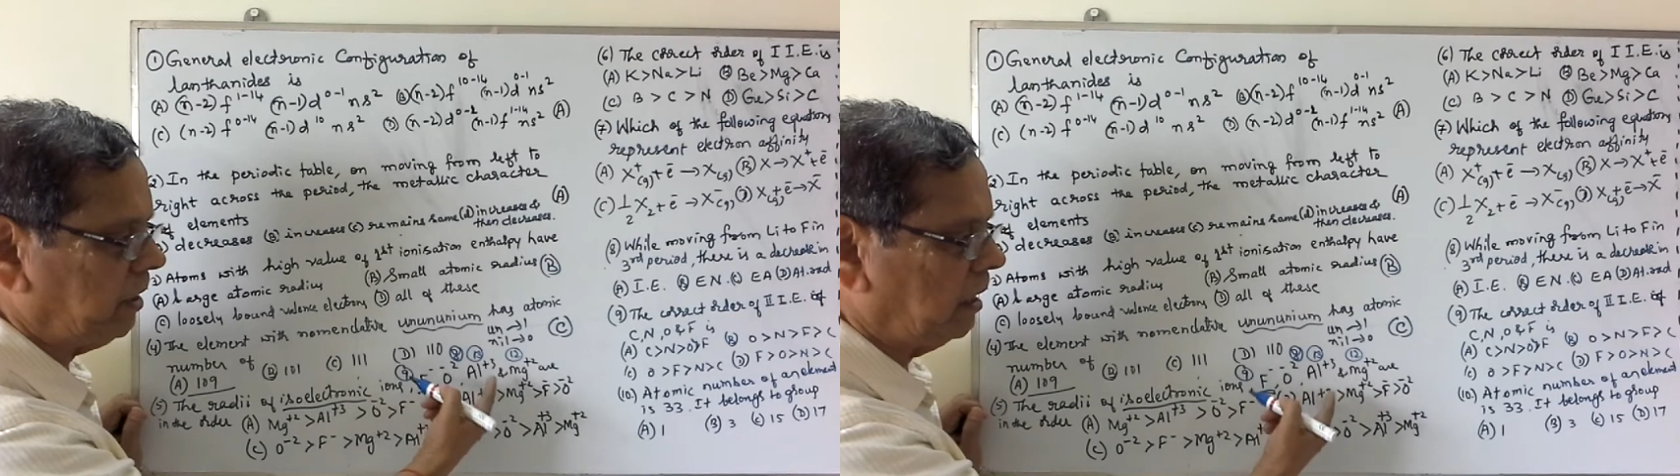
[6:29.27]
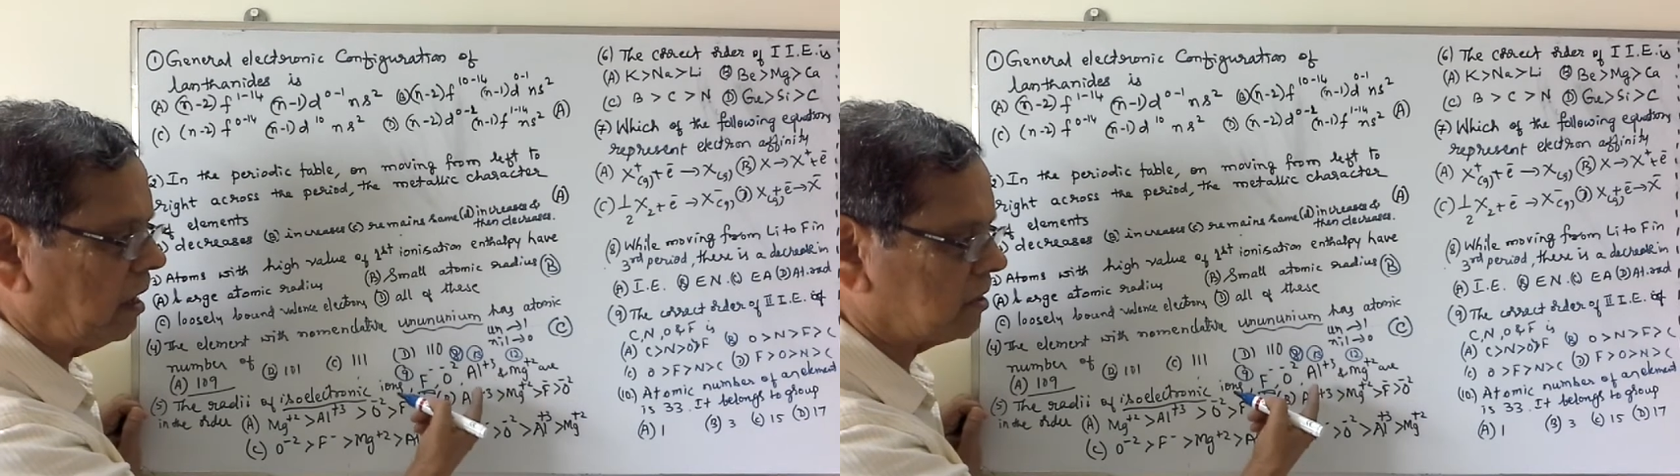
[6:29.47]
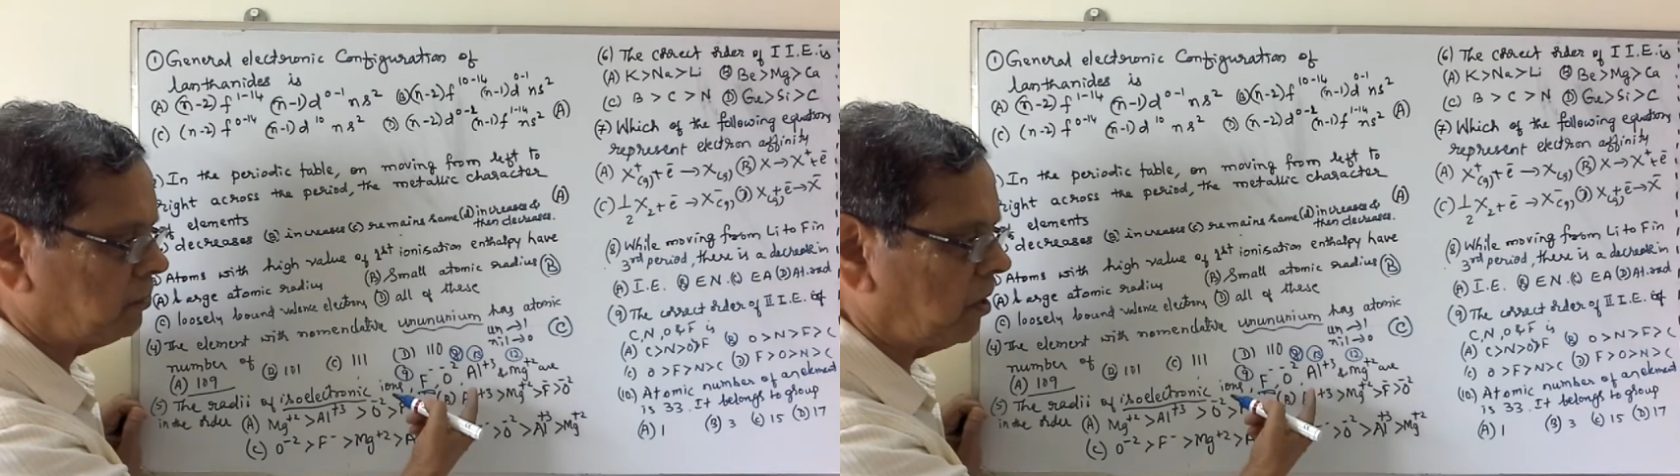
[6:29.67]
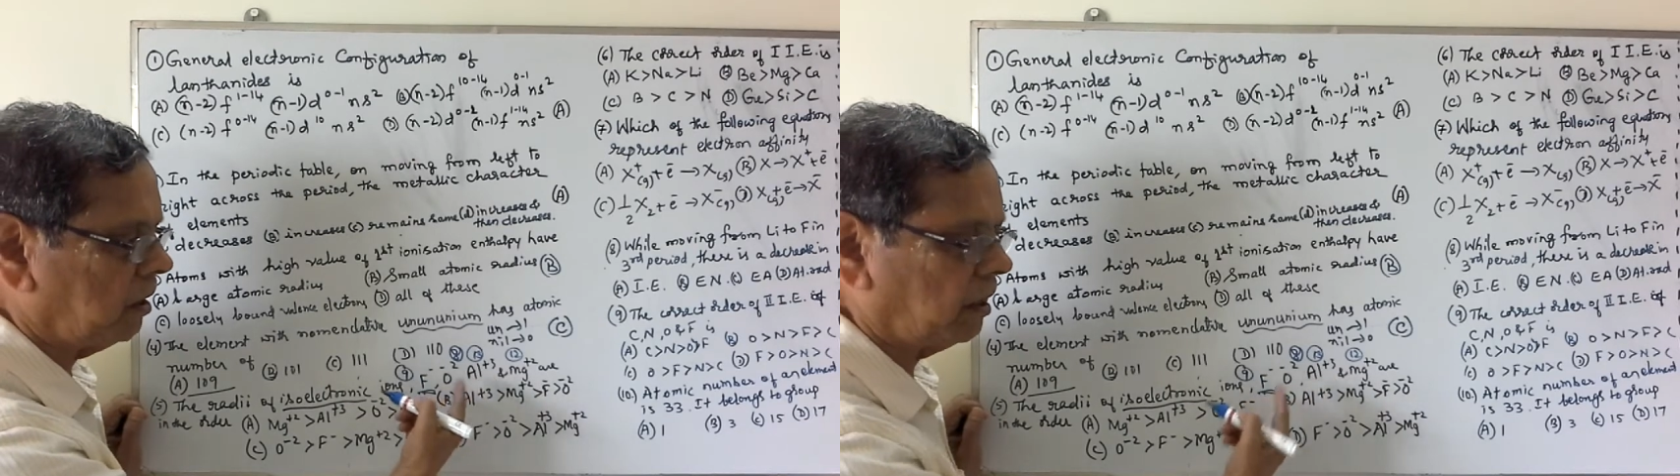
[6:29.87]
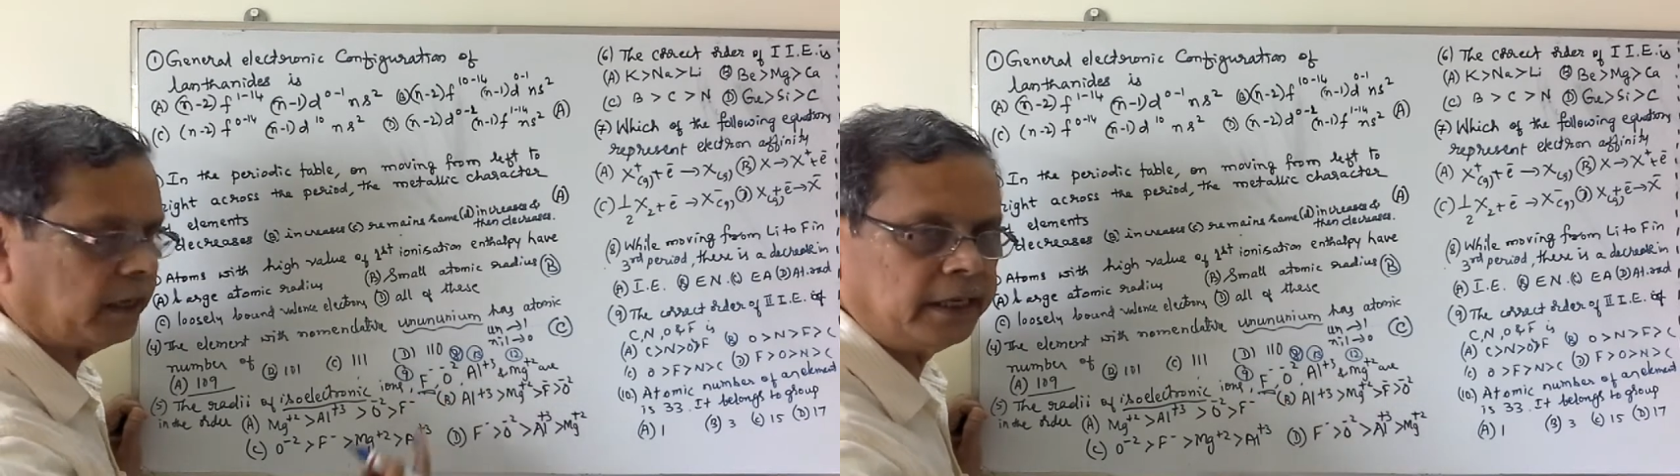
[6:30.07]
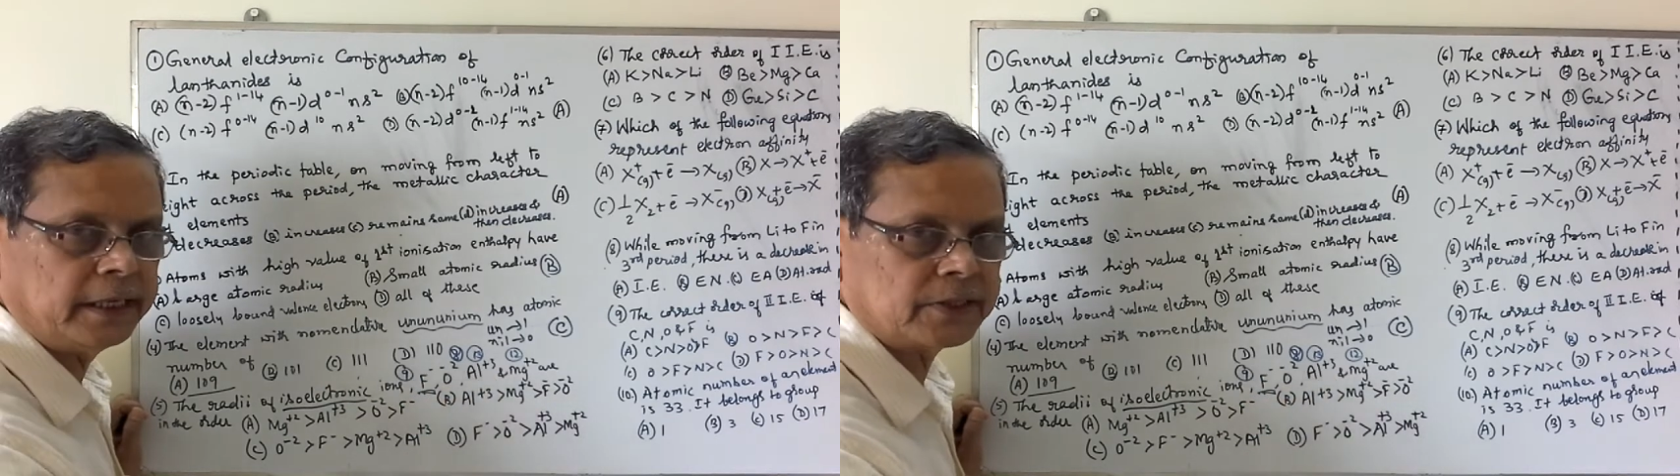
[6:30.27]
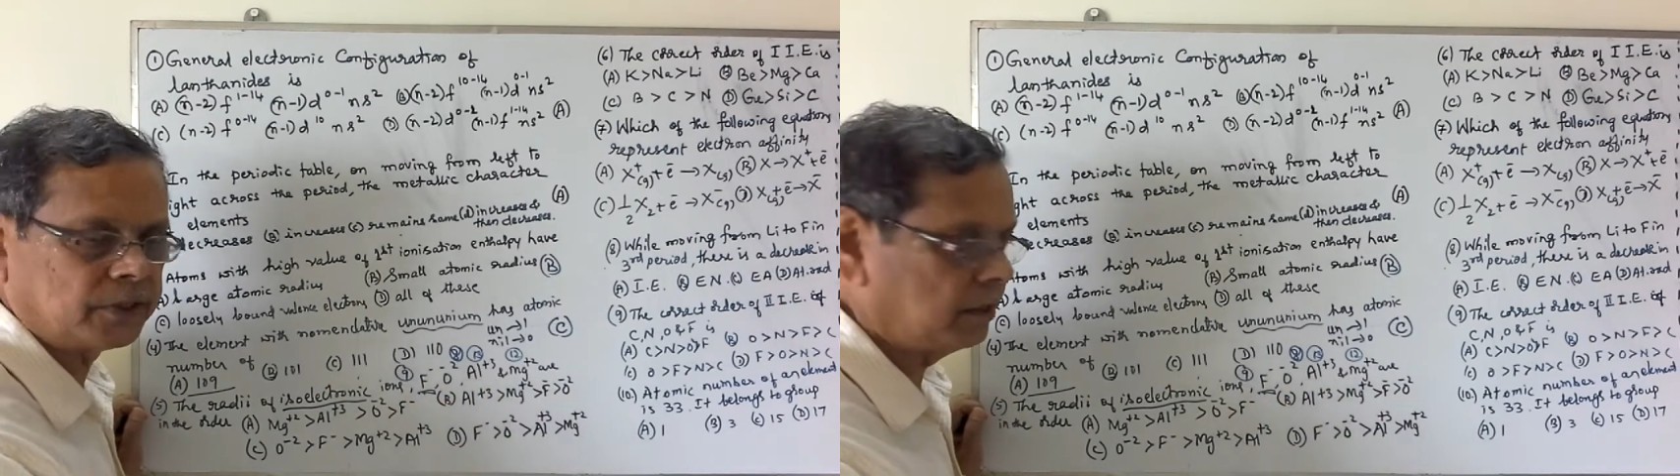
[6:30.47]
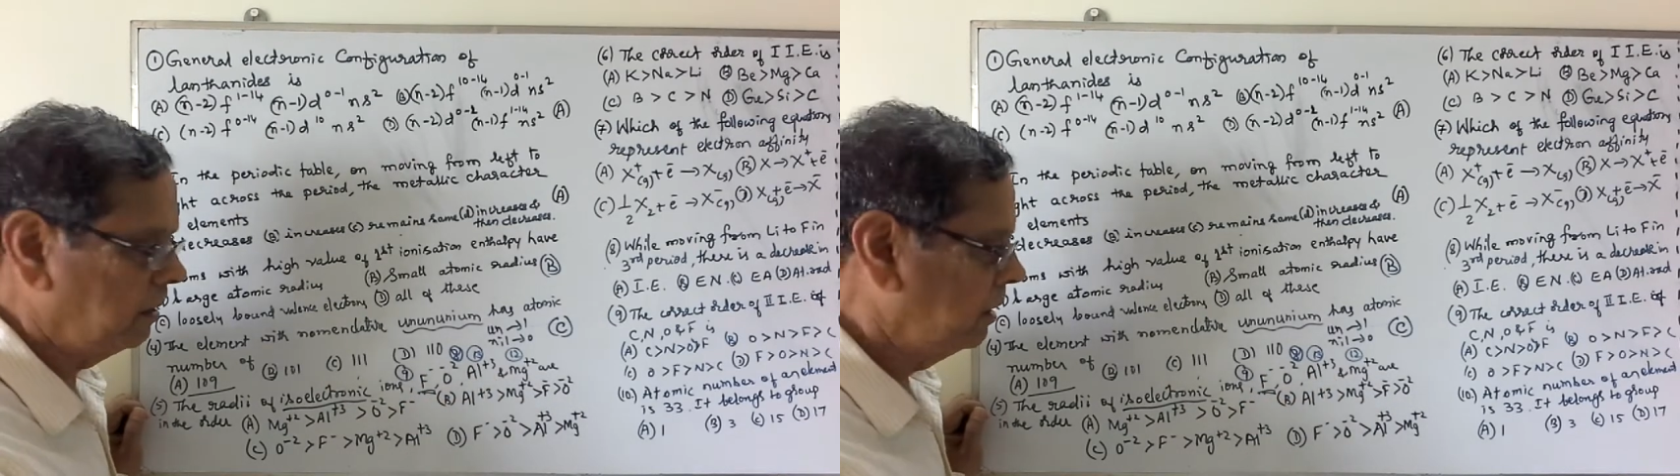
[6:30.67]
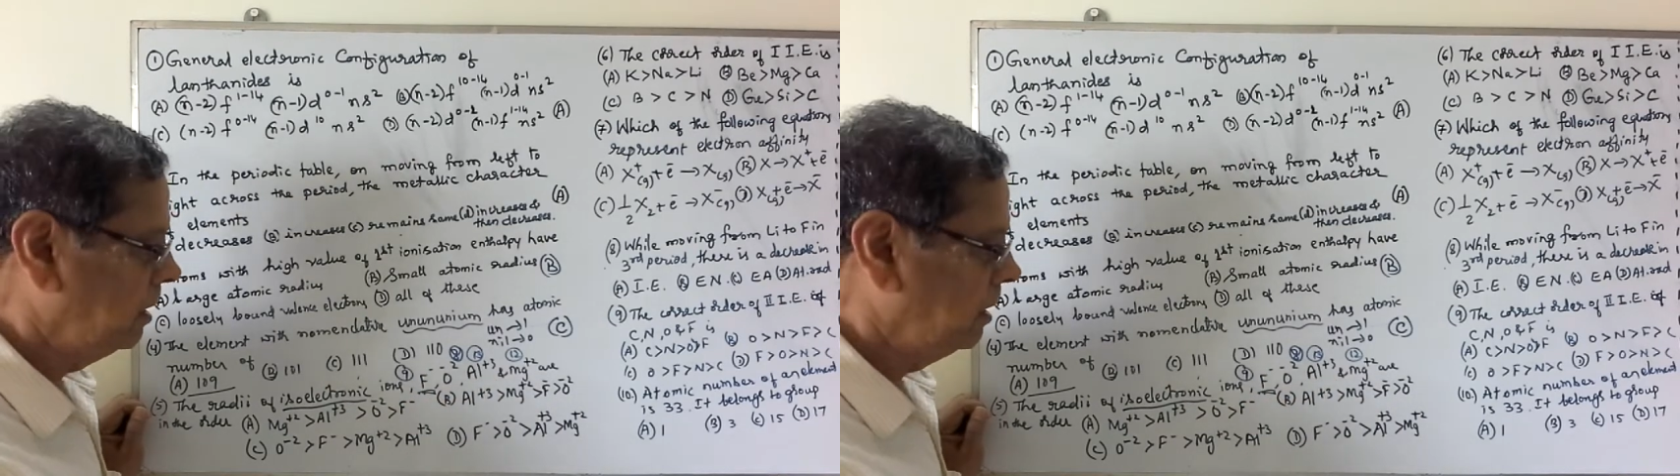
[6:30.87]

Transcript: the smaller radius.